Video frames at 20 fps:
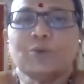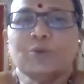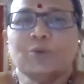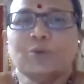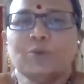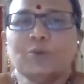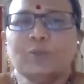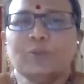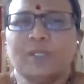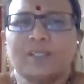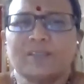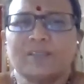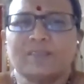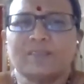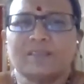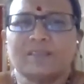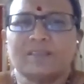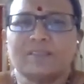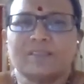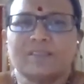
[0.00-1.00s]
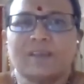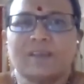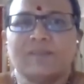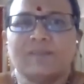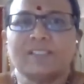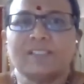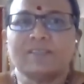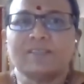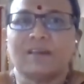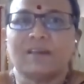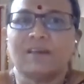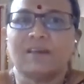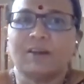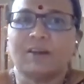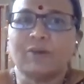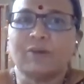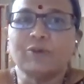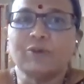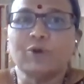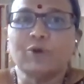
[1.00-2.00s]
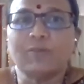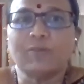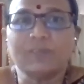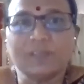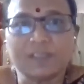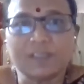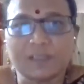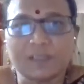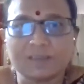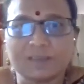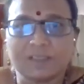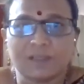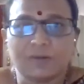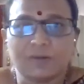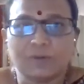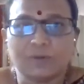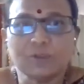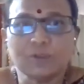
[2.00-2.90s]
do the research, they will say review of literature.